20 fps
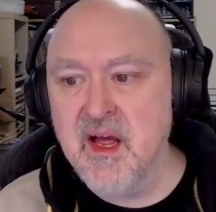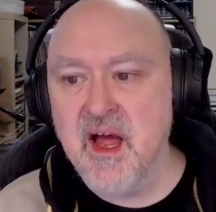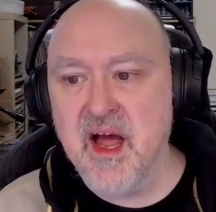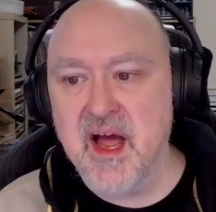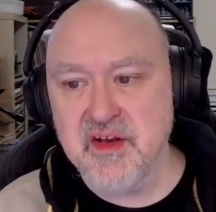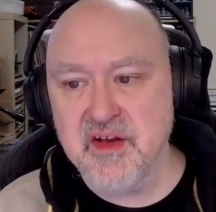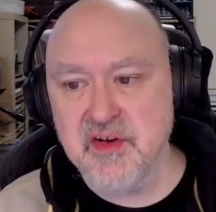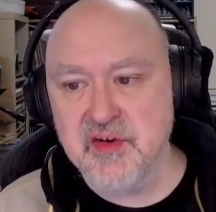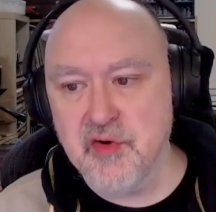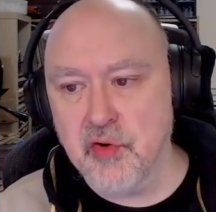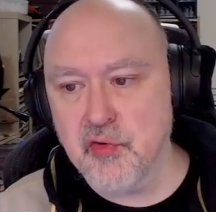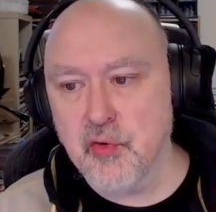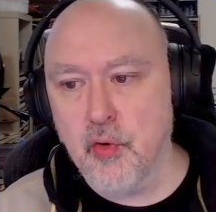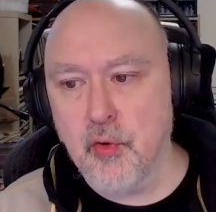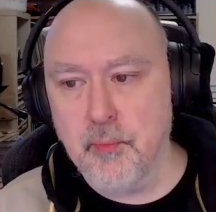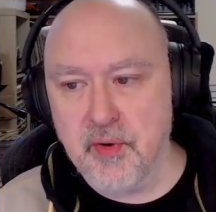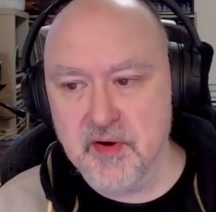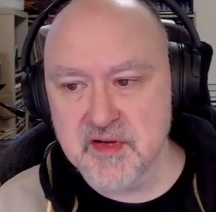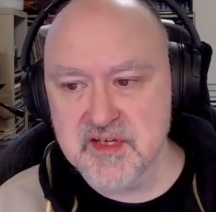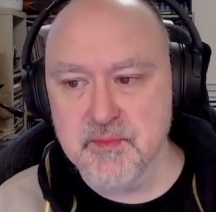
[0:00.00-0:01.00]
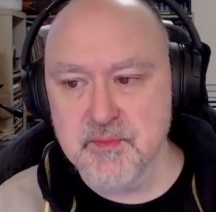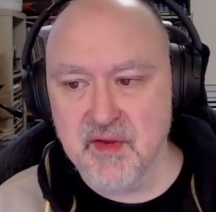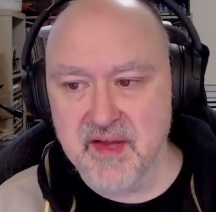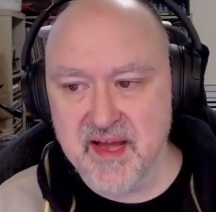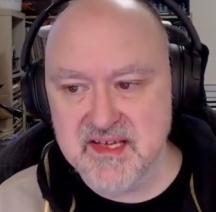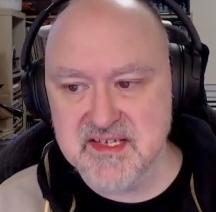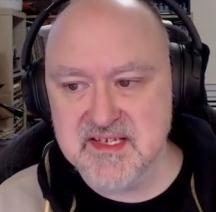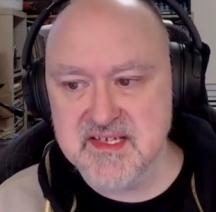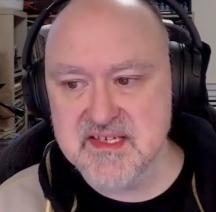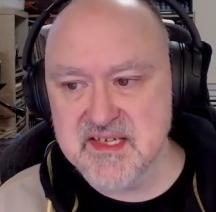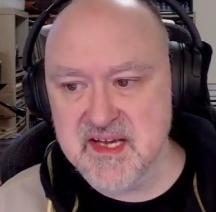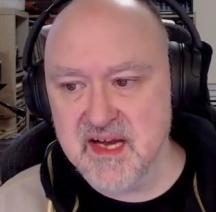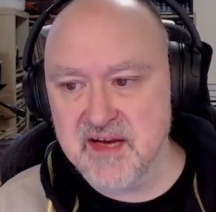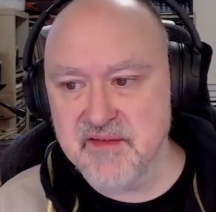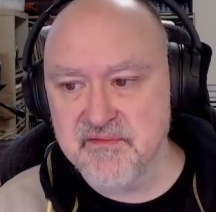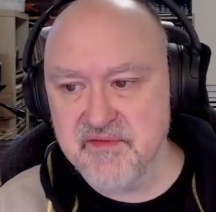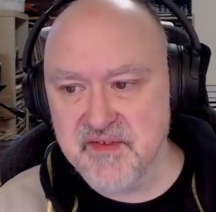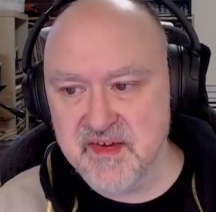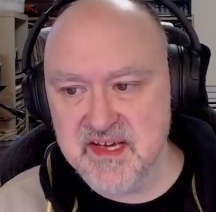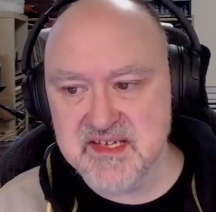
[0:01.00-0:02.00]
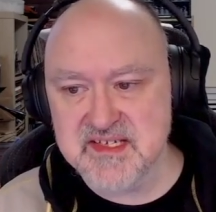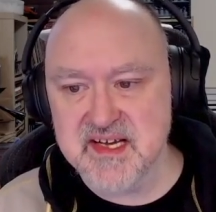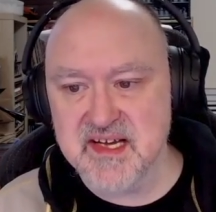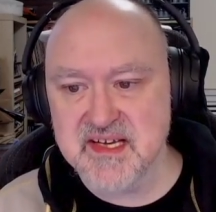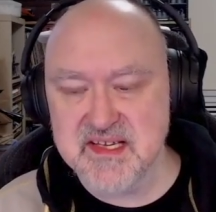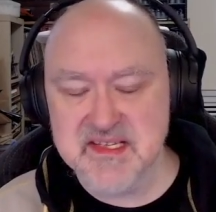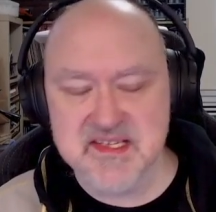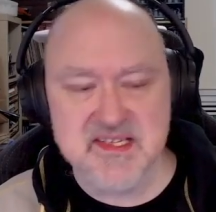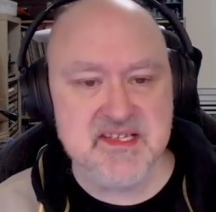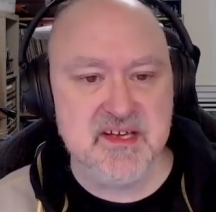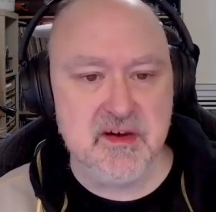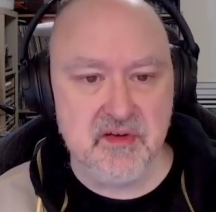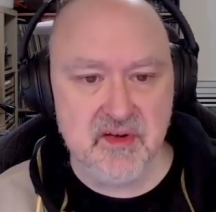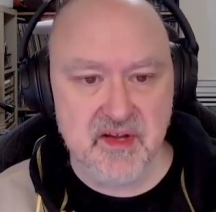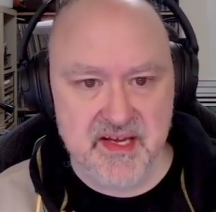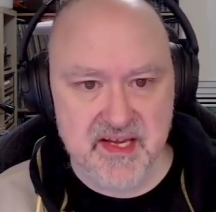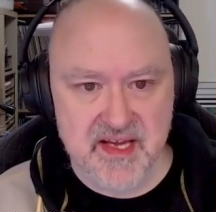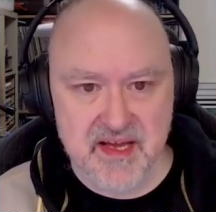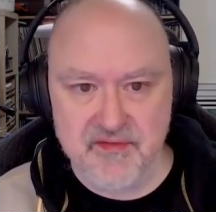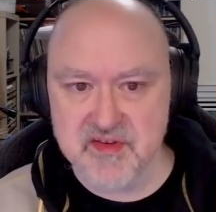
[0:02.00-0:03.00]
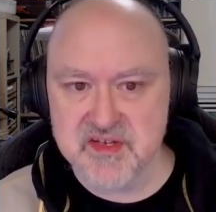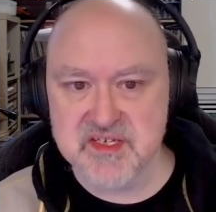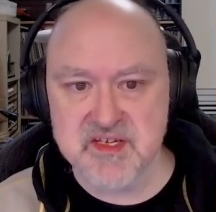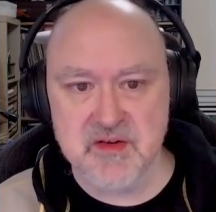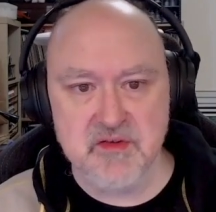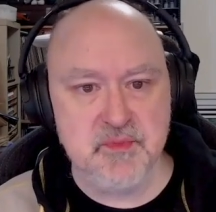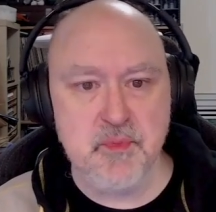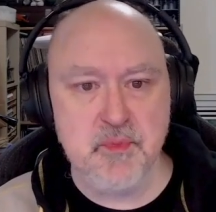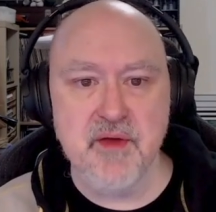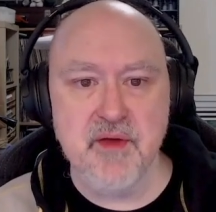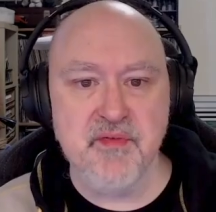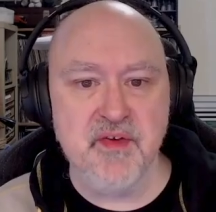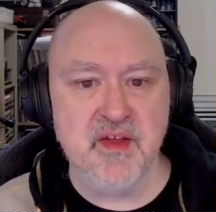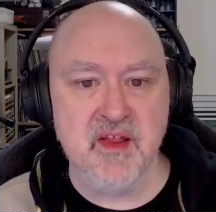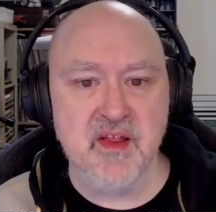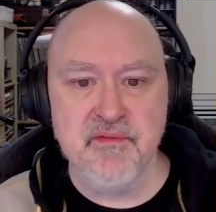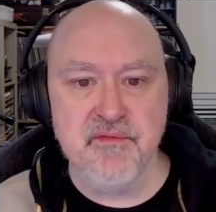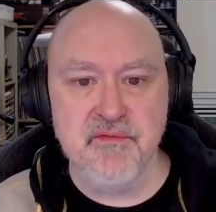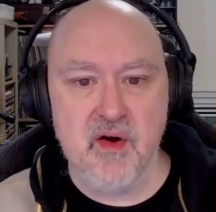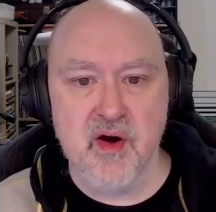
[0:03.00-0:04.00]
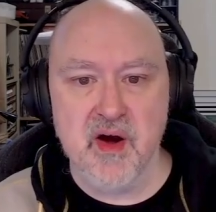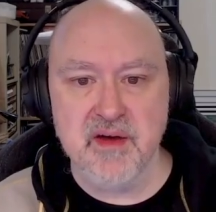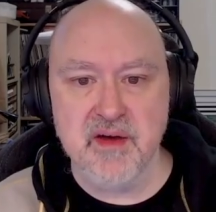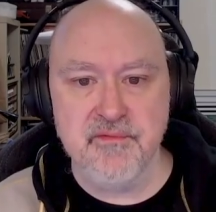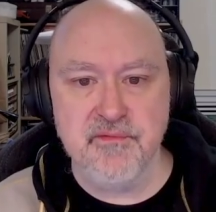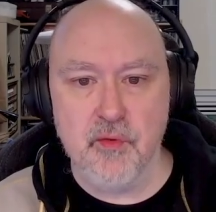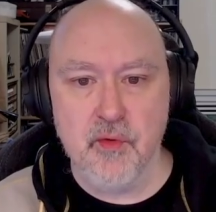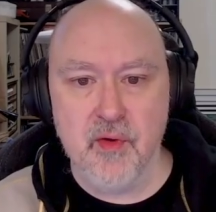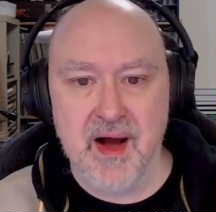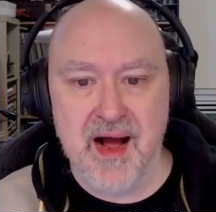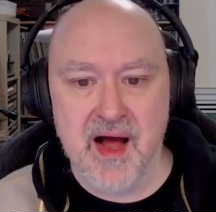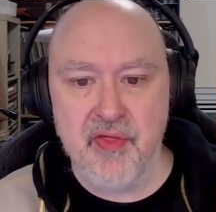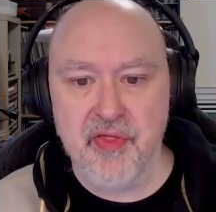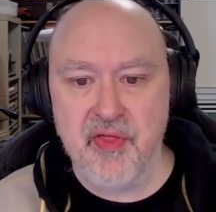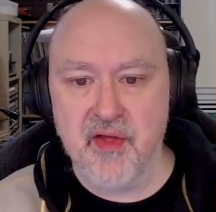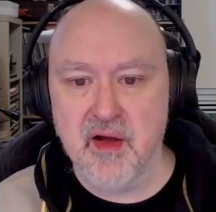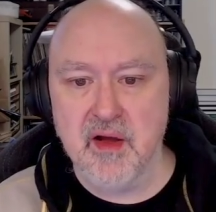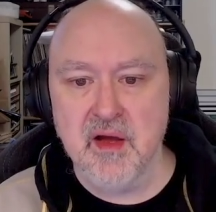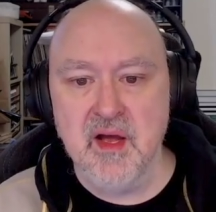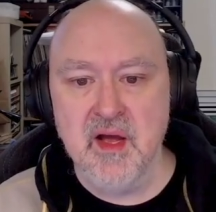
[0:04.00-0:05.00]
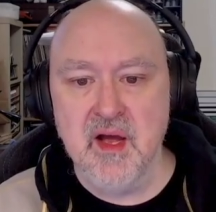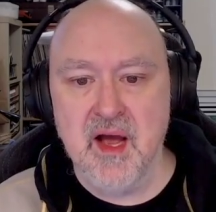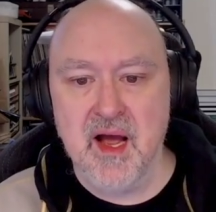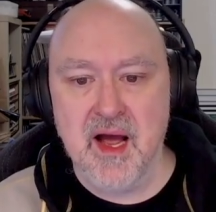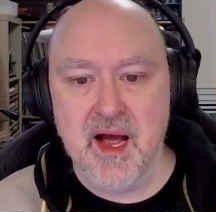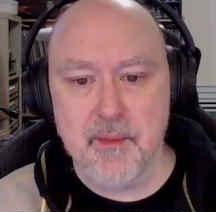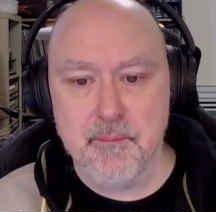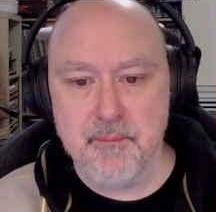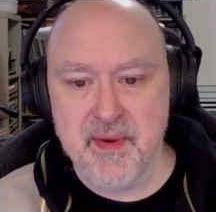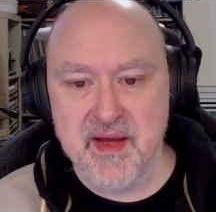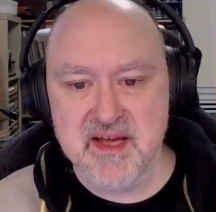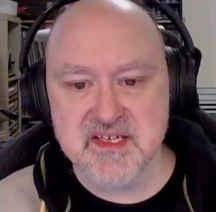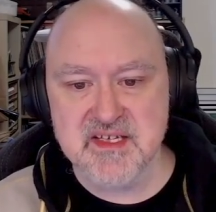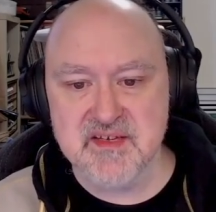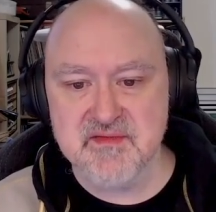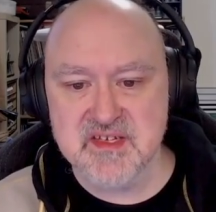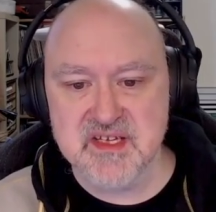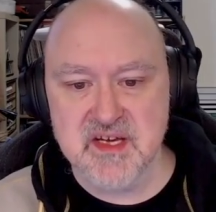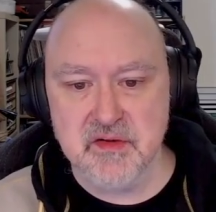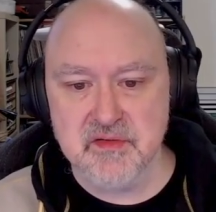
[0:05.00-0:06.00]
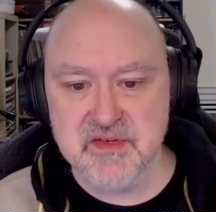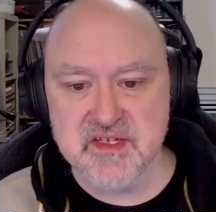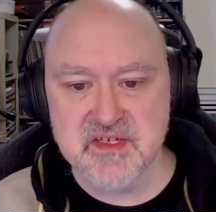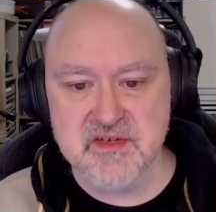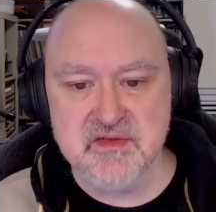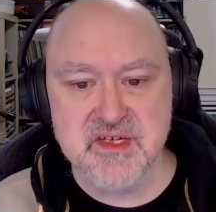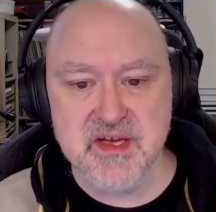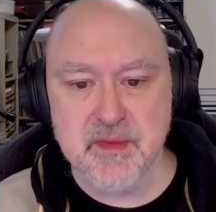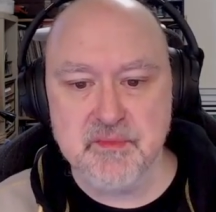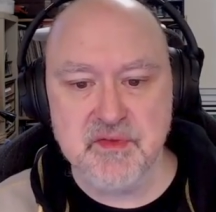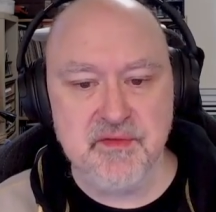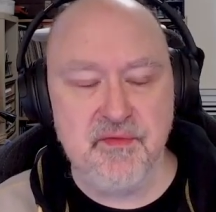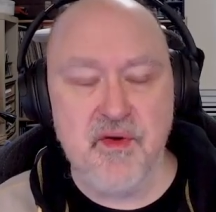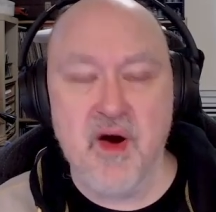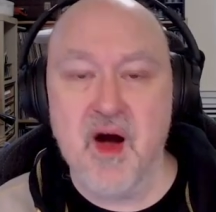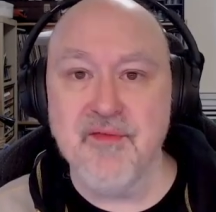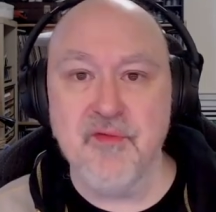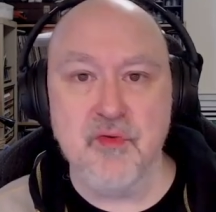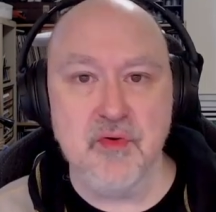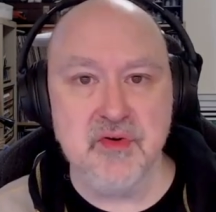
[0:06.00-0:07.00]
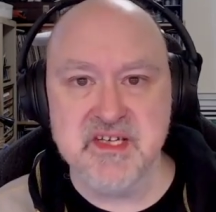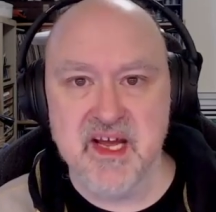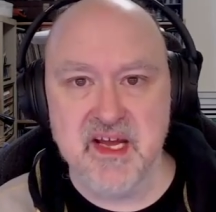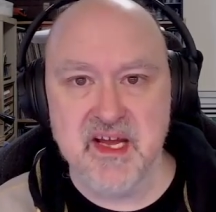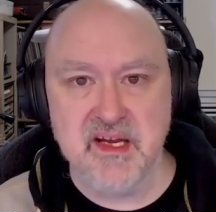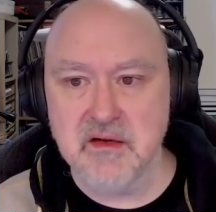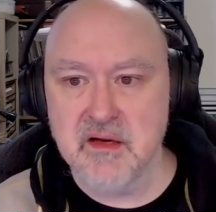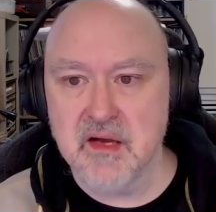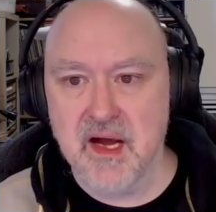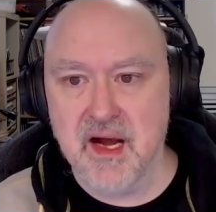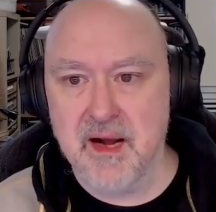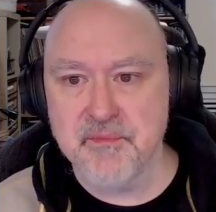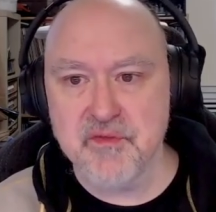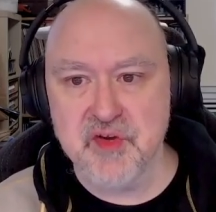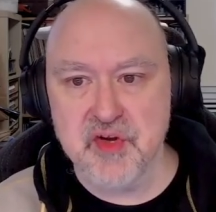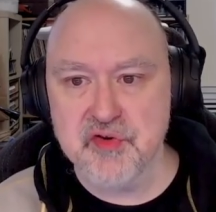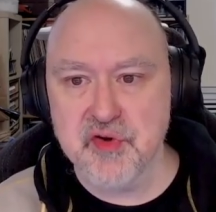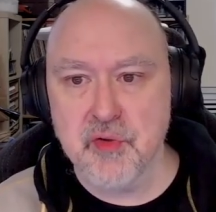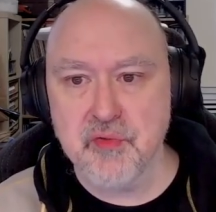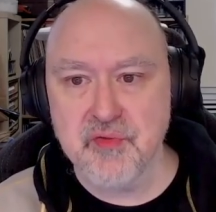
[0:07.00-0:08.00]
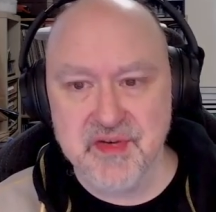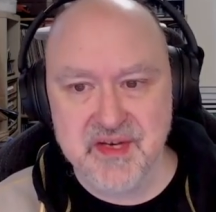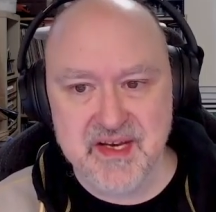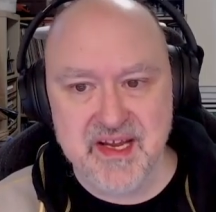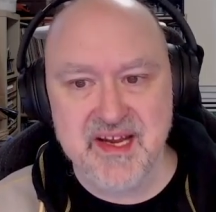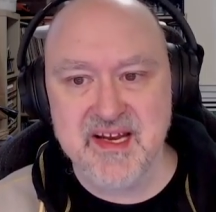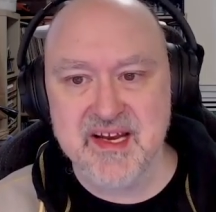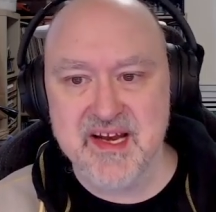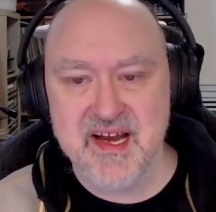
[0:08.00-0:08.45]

And not all possible X's and V's are necessarily given. So it's perfectly fine for other um, pairs of cells to sum to five or ten. Um, you don't need an